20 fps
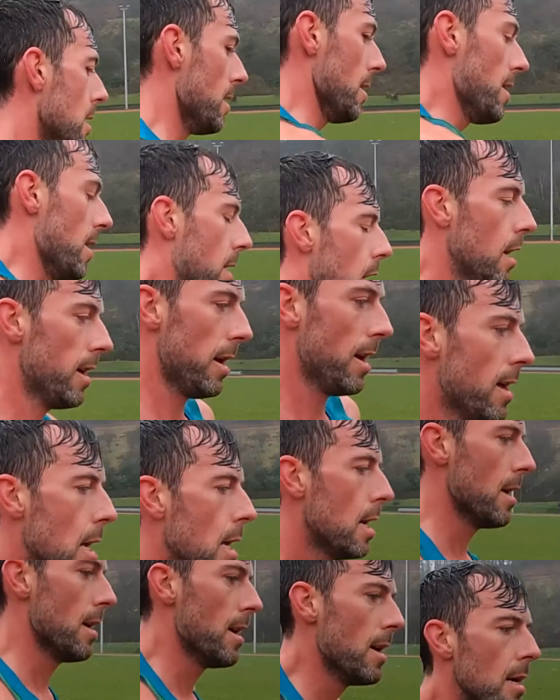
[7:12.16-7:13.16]
come strut
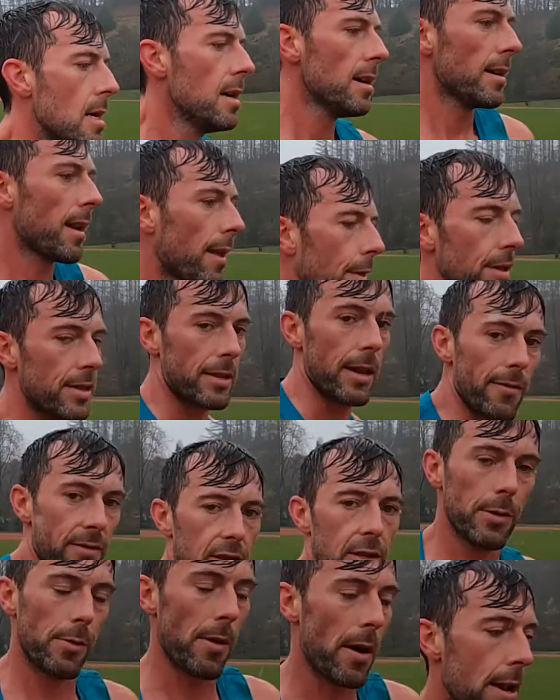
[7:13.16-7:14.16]
walking. Little bit of another
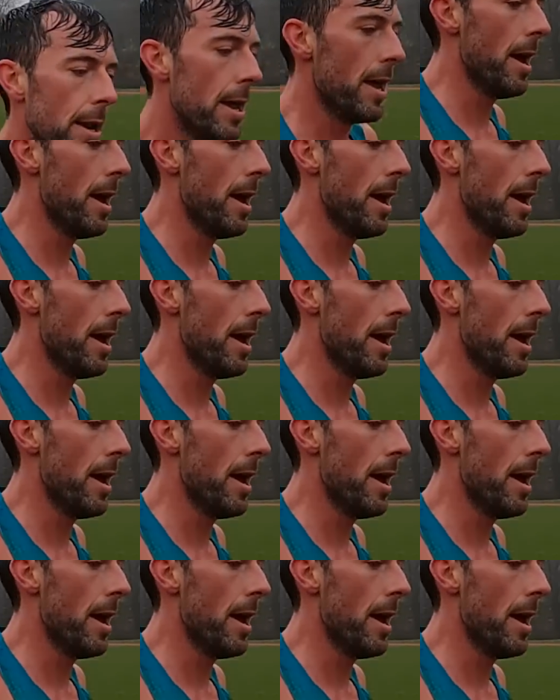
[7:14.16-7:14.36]
71.